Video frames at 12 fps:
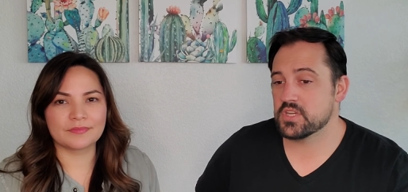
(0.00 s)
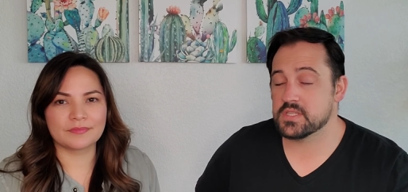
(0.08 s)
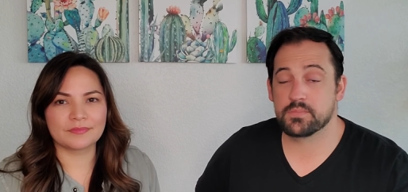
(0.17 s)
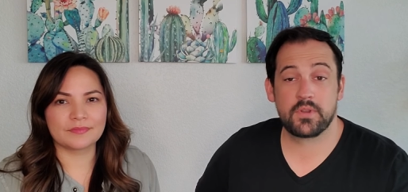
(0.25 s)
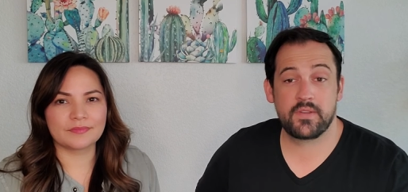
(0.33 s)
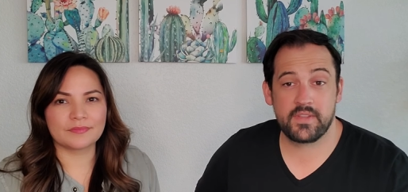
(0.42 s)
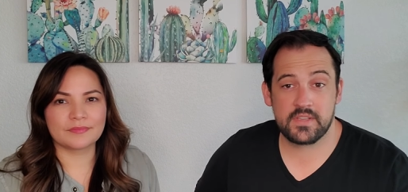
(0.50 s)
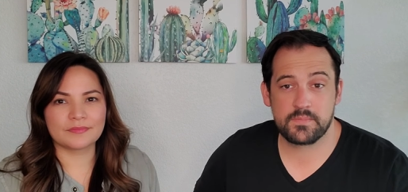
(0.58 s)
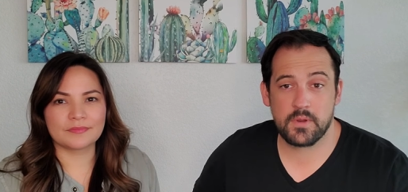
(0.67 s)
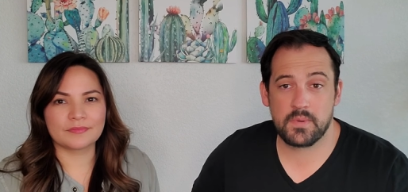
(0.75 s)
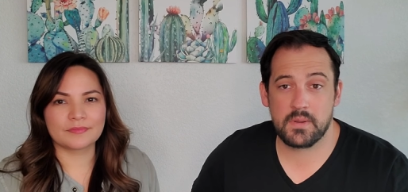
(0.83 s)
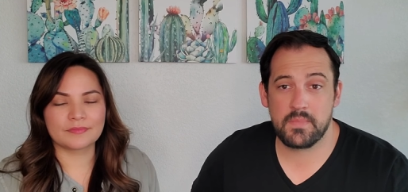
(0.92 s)
Speaker 1: has previous
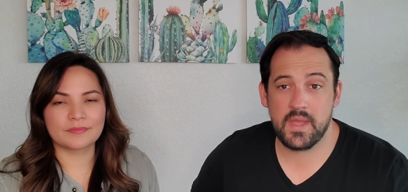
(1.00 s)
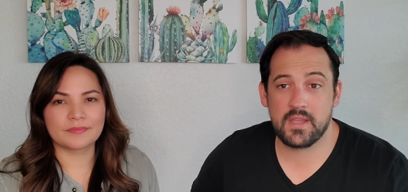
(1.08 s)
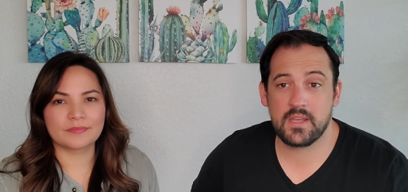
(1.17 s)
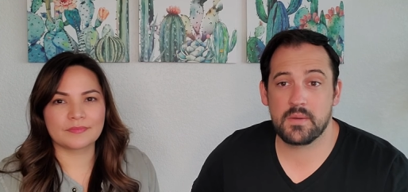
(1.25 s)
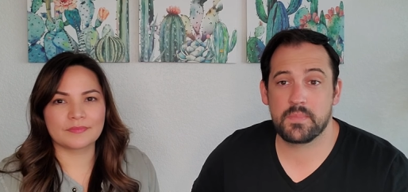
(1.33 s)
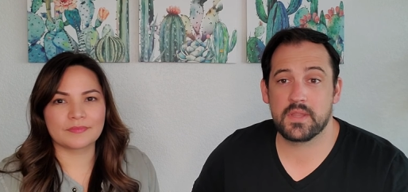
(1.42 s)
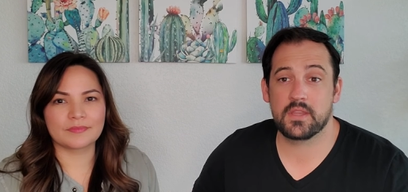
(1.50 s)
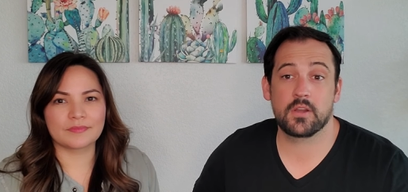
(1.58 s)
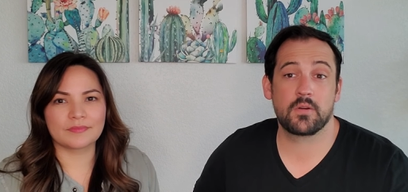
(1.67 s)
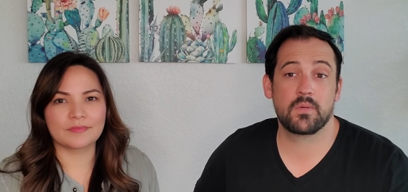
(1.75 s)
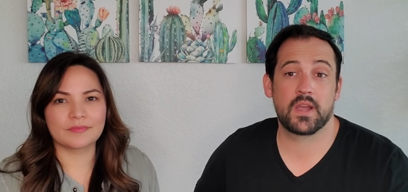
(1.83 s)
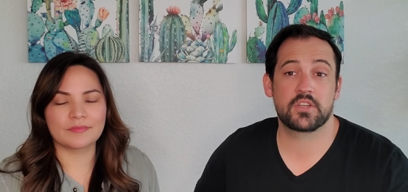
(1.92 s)
permanent makeup and the
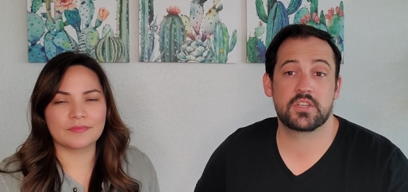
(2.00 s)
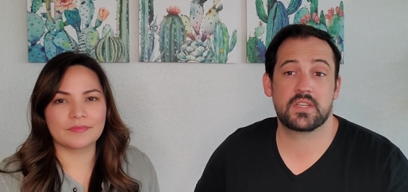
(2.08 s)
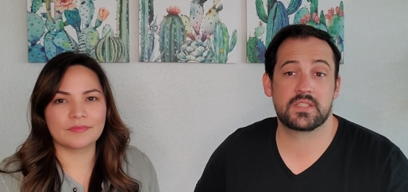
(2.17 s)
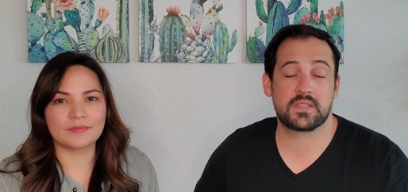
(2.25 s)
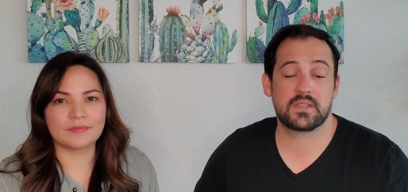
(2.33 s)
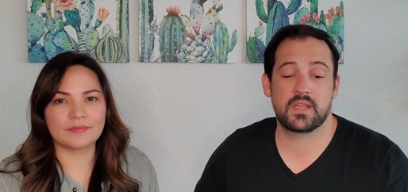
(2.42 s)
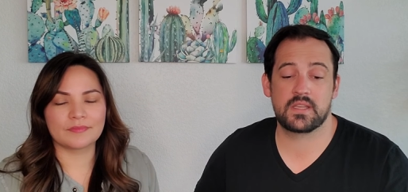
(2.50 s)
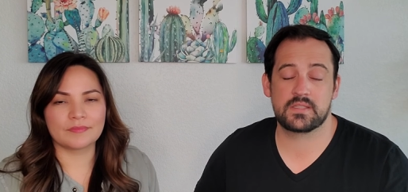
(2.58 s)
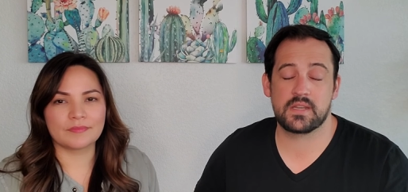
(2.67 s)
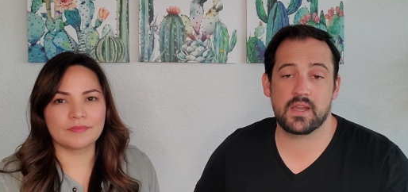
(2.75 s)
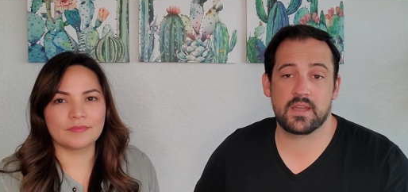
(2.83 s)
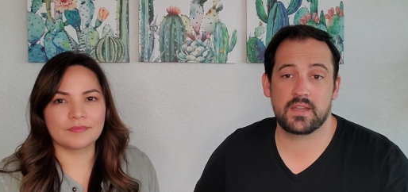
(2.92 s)
correction is, is
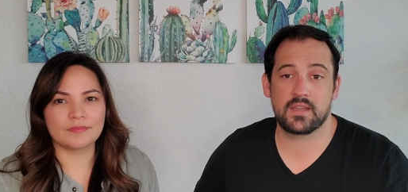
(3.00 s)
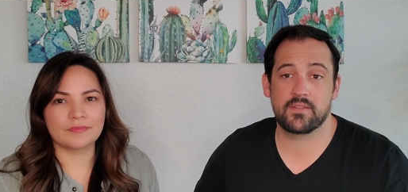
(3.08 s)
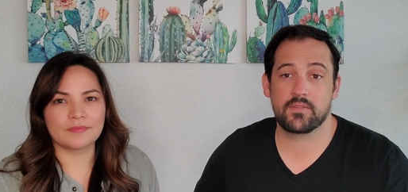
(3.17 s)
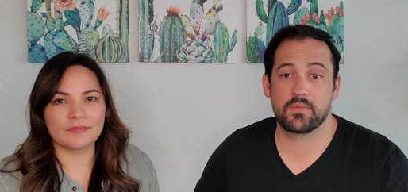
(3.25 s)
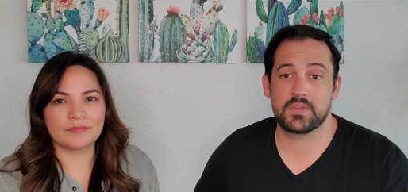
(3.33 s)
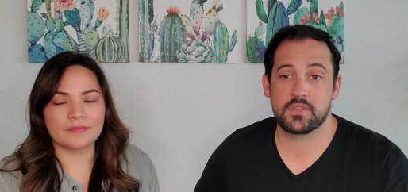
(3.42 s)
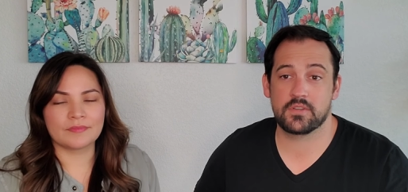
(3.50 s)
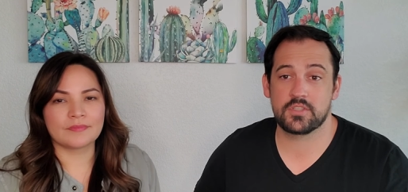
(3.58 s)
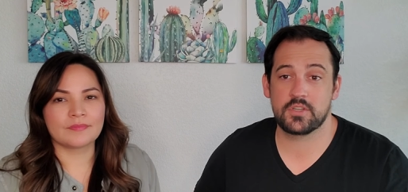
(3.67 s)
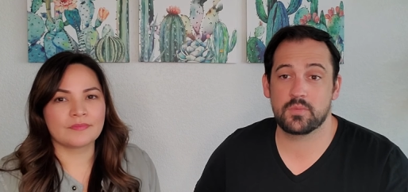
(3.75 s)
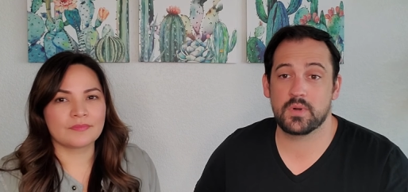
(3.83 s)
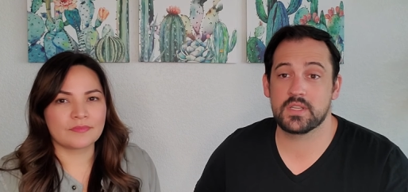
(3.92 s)
not going to give the result she
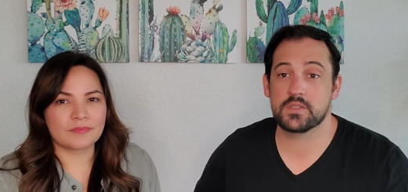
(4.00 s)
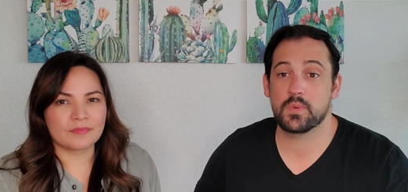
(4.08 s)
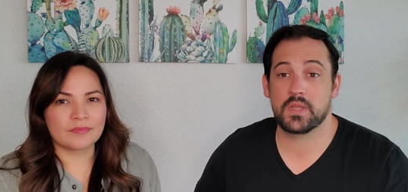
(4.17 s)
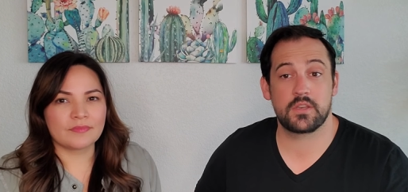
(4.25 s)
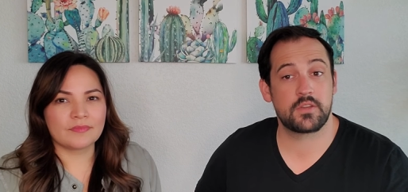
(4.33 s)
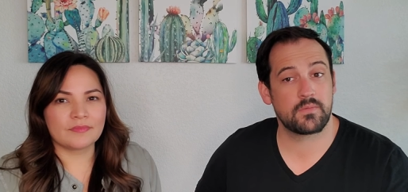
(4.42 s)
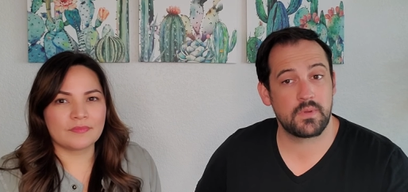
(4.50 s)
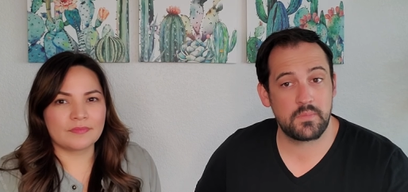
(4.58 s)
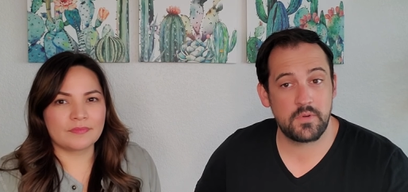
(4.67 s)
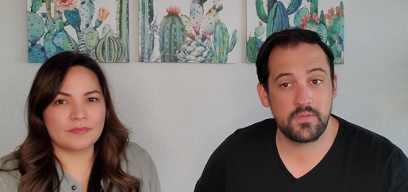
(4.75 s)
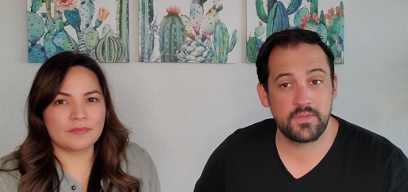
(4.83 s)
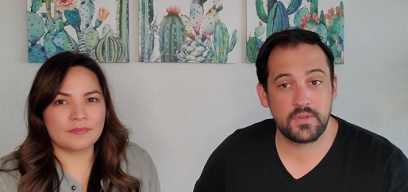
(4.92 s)
wants, we can do
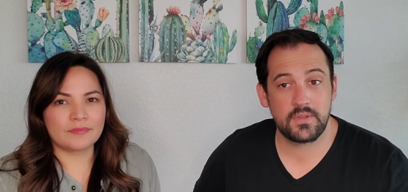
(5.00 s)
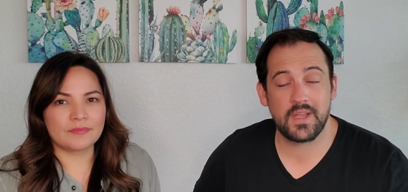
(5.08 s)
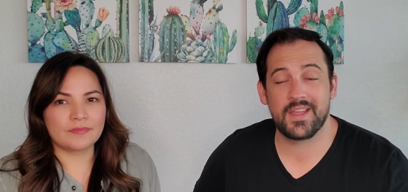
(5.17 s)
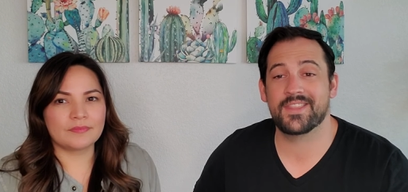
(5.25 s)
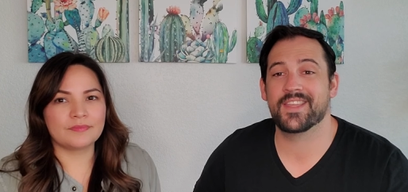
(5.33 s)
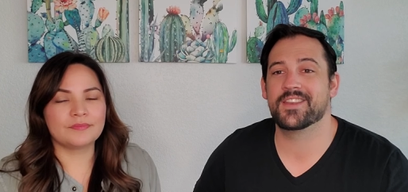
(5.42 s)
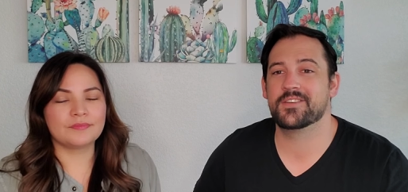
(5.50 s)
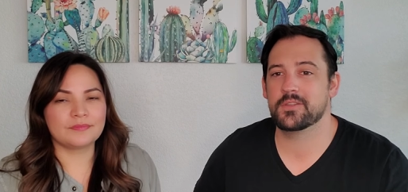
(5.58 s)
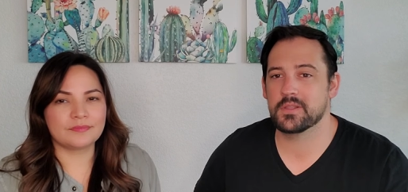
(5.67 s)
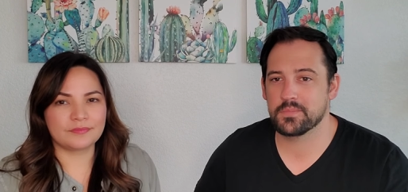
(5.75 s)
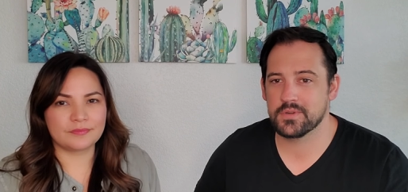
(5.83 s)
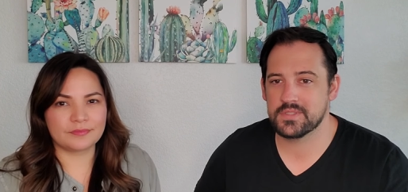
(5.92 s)
removal and then do the
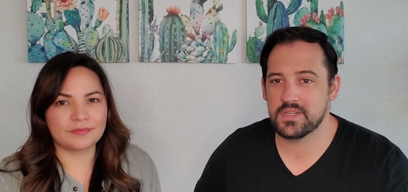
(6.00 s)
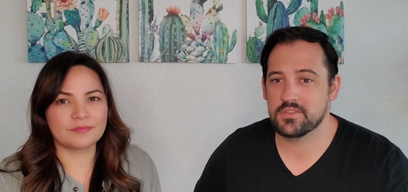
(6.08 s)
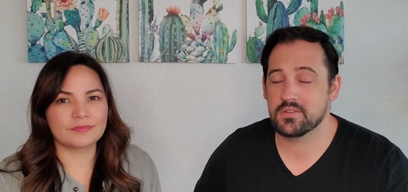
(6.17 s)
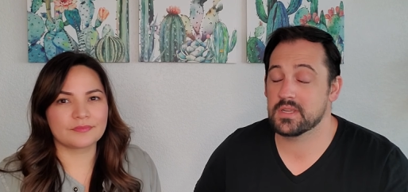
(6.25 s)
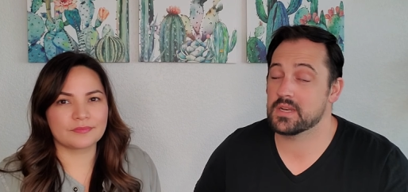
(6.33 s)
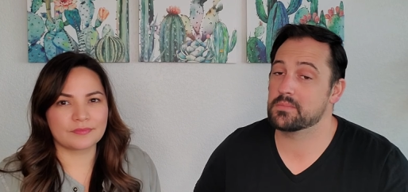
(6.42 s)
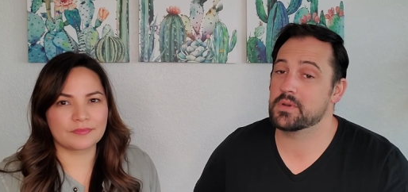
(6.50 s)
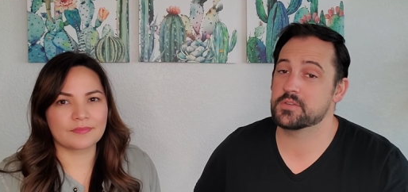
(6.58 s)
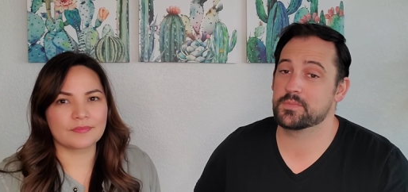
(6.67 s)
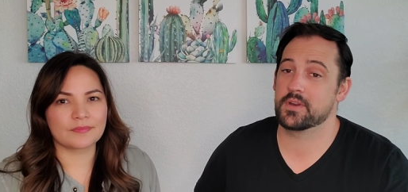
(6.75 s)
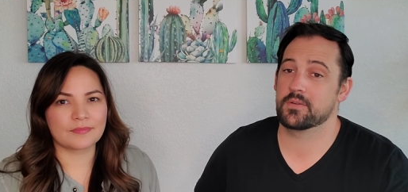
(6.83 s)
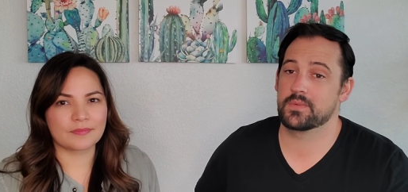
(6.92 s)
procedure and get a much
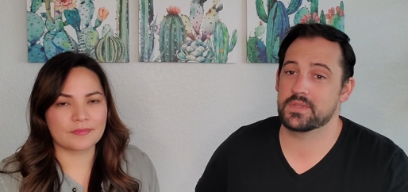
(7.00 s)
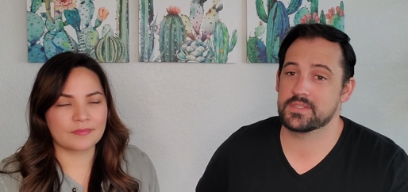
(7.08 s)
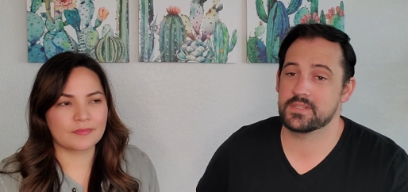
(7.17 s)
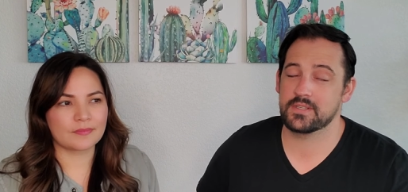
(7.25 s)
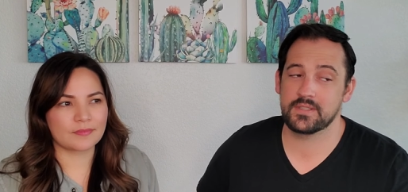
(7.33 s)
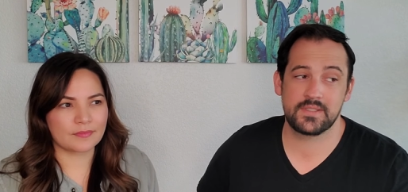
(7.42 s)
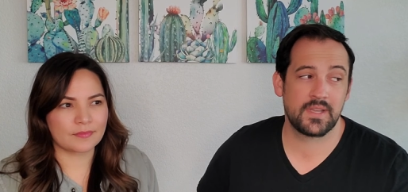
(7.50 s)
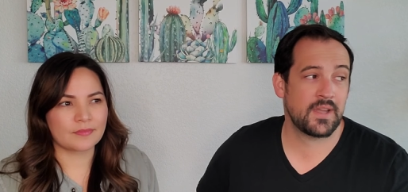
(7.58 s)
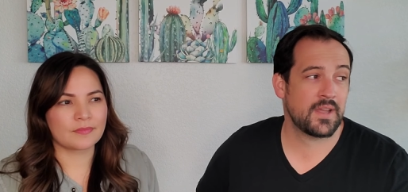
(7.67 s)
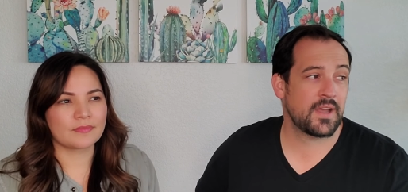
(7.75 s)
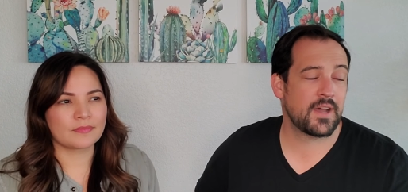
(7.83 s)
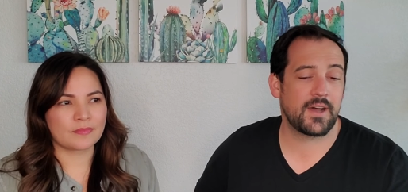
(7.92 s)
better result.
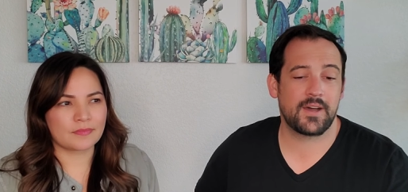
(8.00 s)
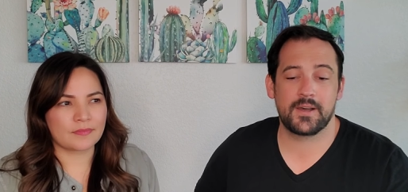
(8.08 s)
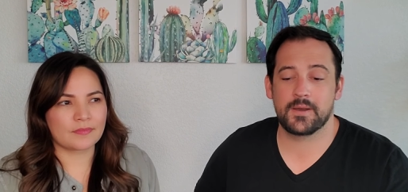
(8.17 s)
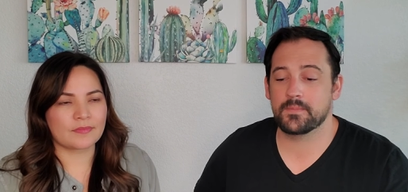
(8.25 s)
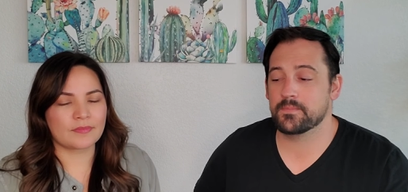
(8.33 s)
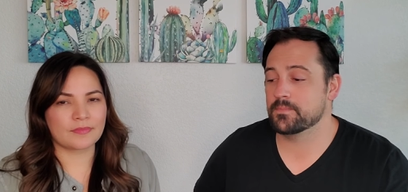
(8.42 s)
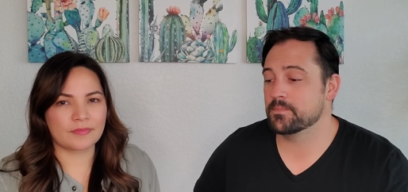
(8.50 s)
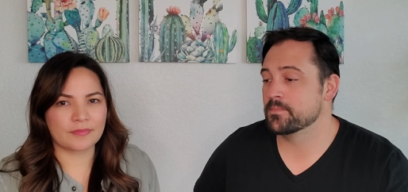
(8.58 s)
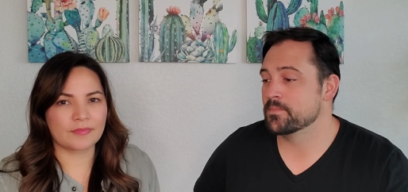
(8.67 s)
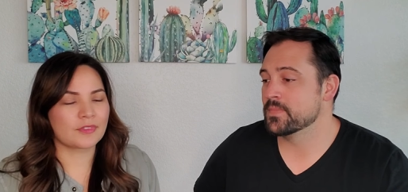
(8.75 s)
Um,